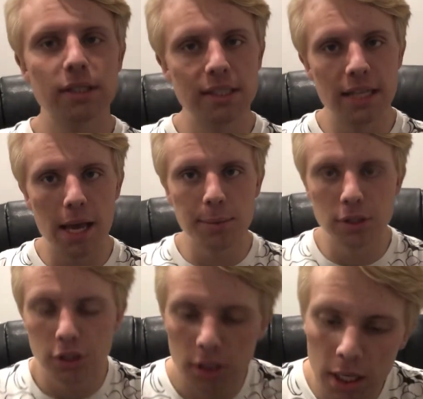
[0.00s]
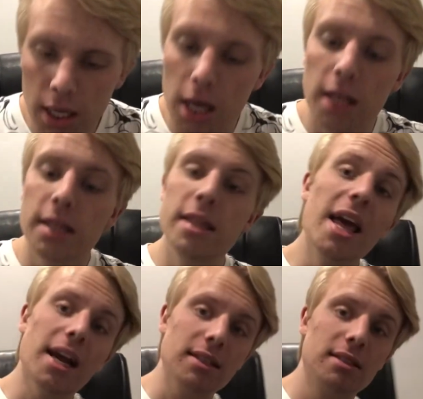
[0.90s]
Damage.
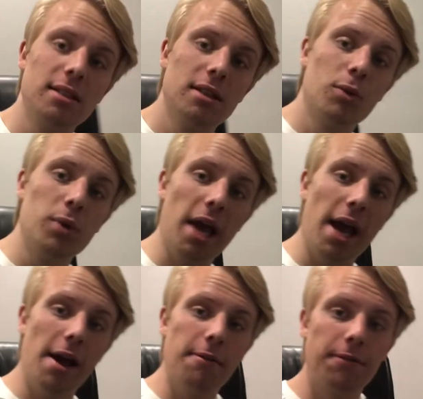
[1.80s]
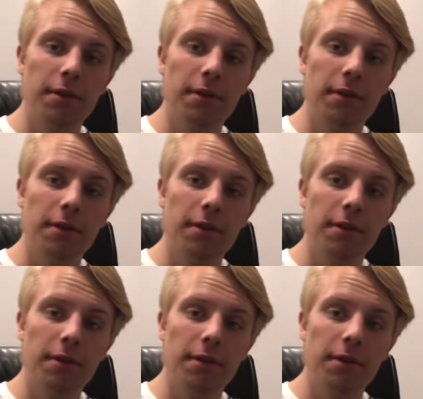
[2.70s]
Next, we have